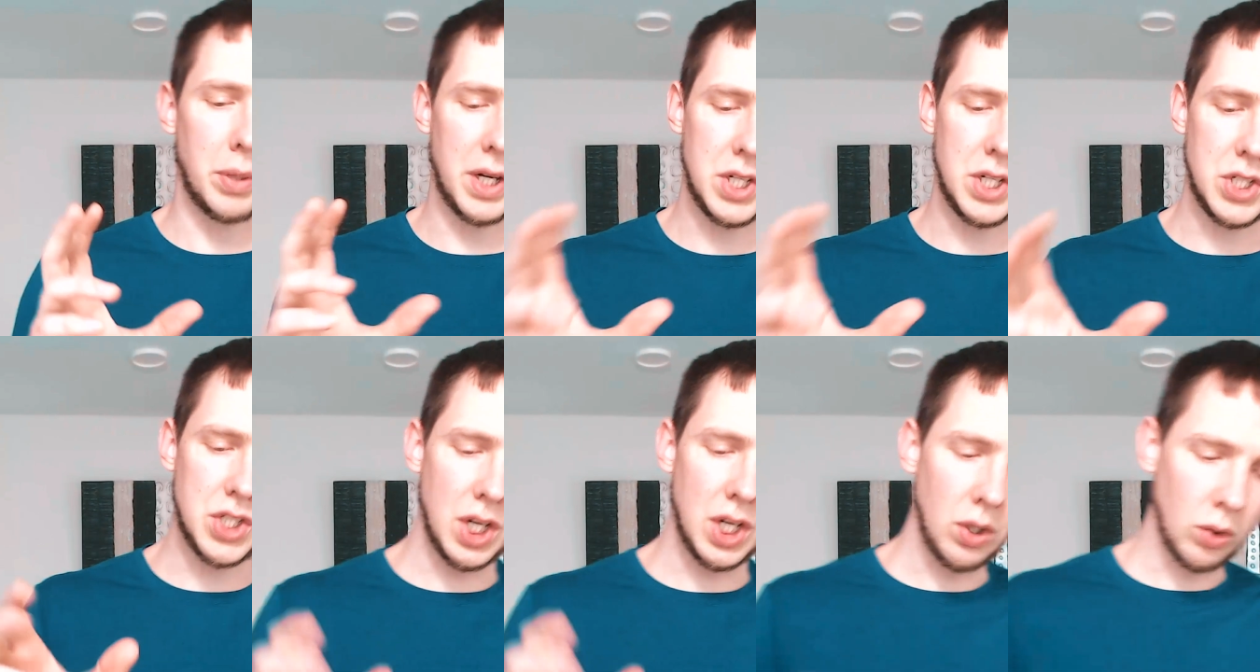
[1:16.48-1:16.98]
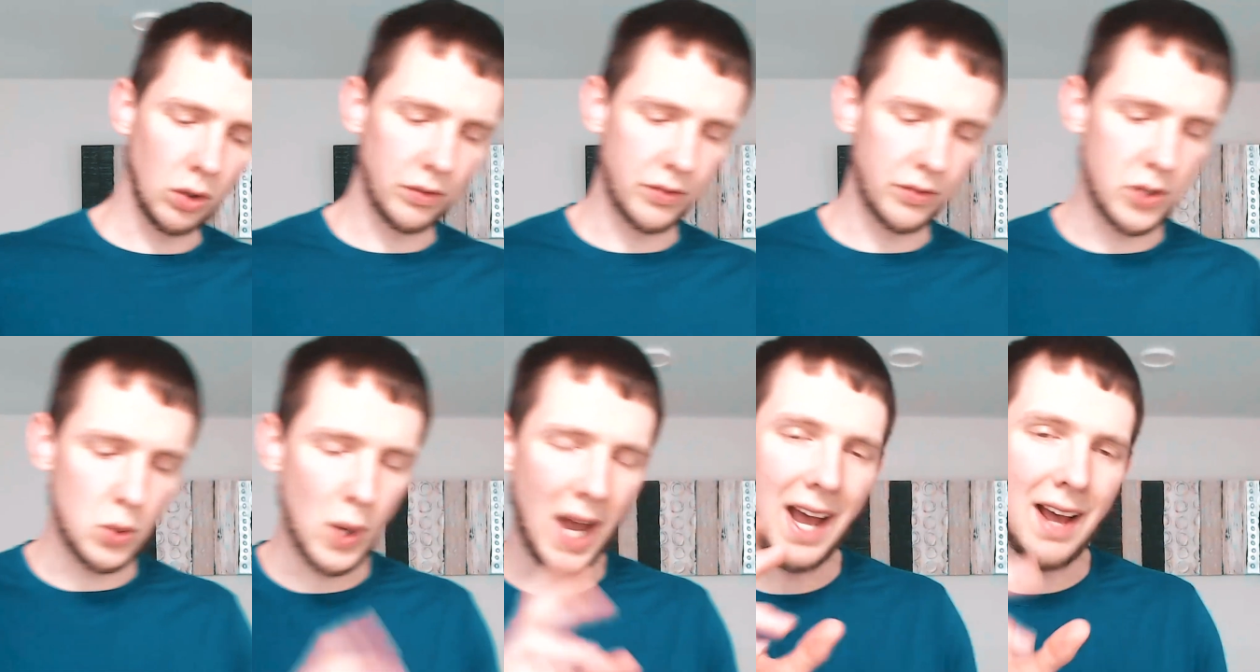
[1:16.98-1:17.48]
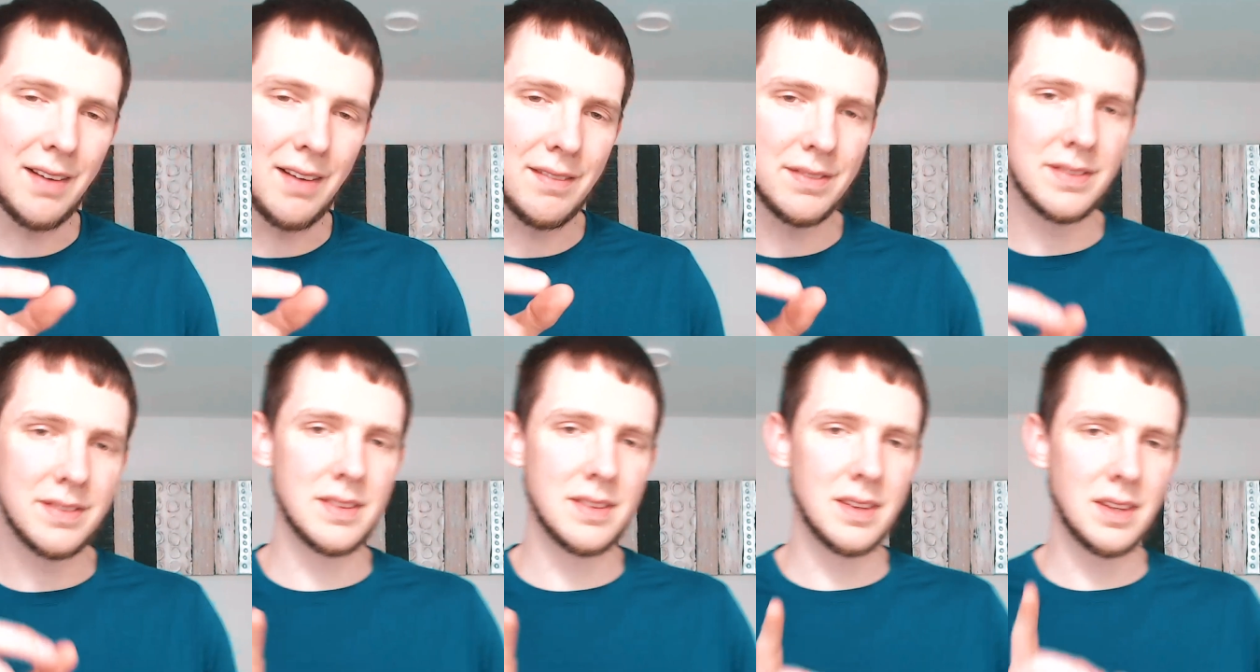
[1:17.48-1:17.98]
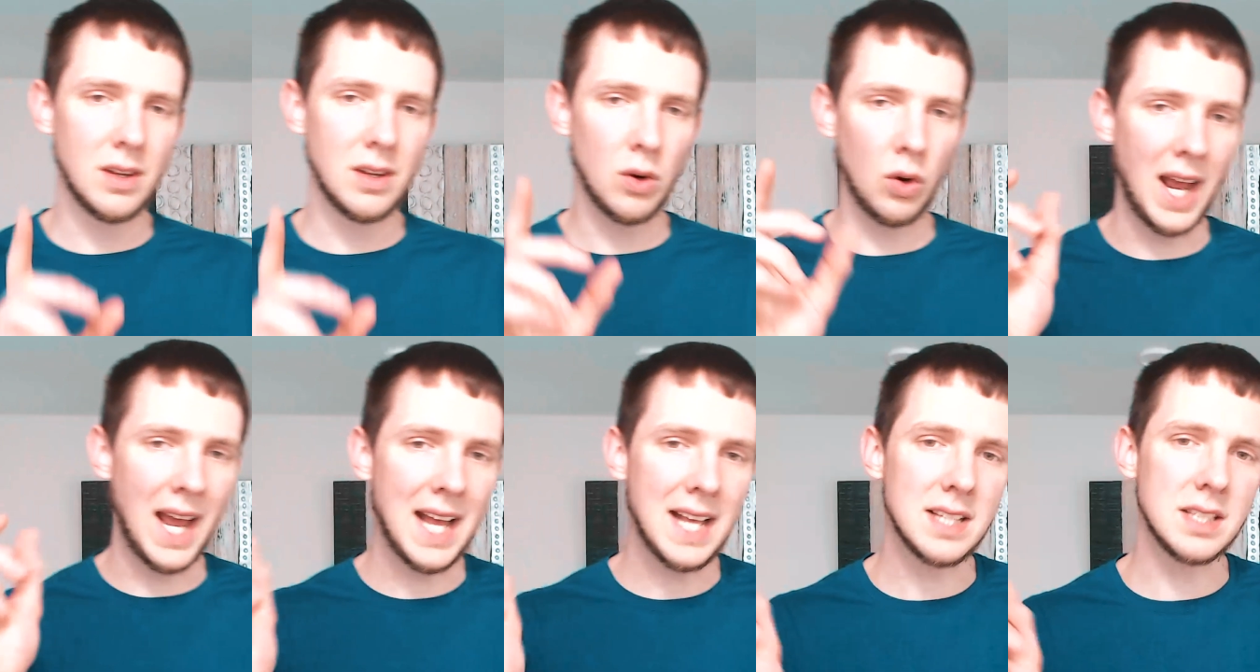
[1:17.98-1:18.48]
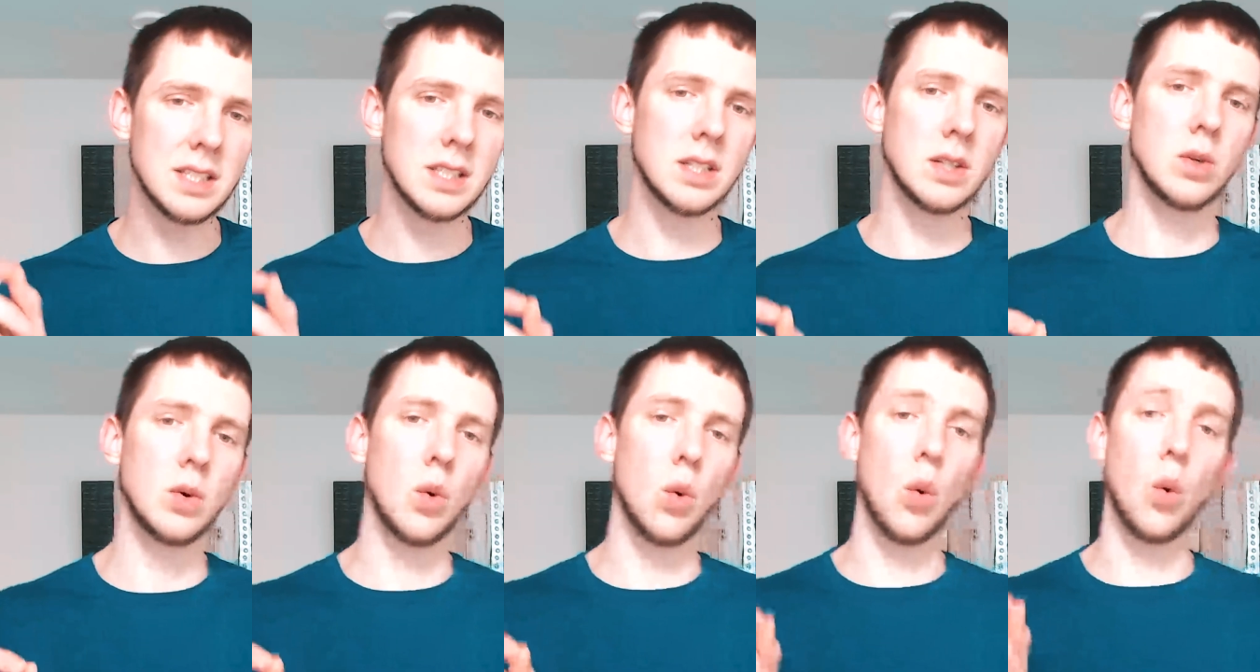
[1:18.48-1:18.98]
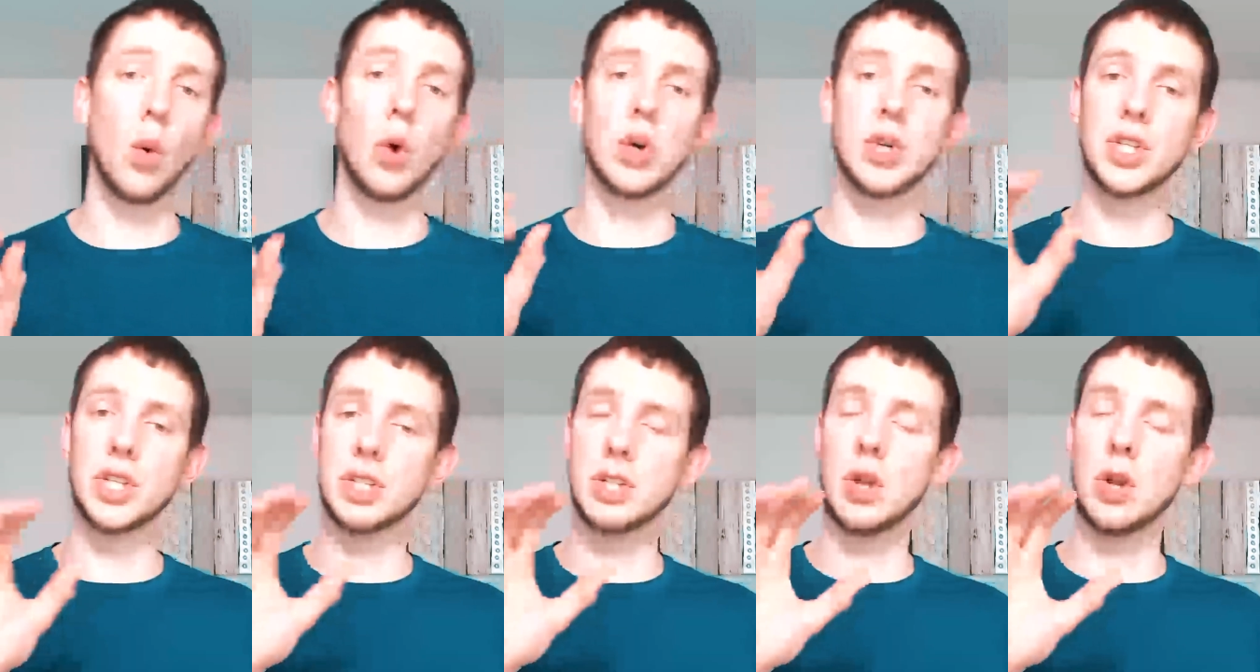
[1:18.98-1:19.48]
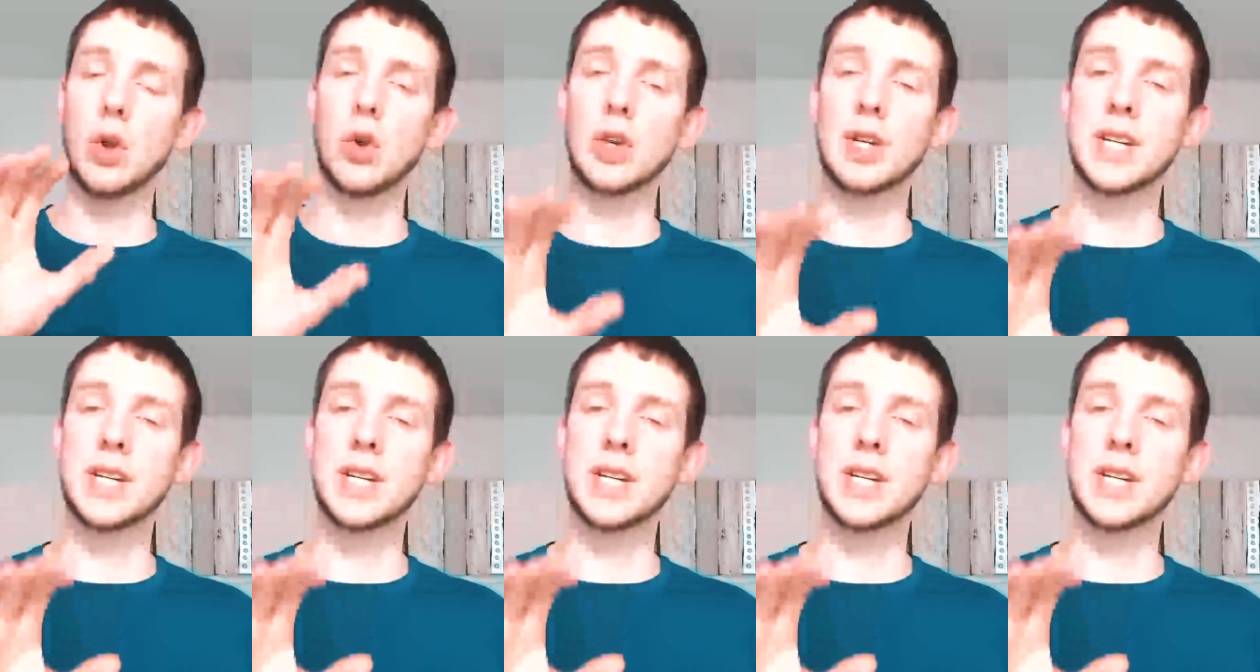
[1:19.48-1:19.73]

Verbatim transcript: But in general, if you have or ask or just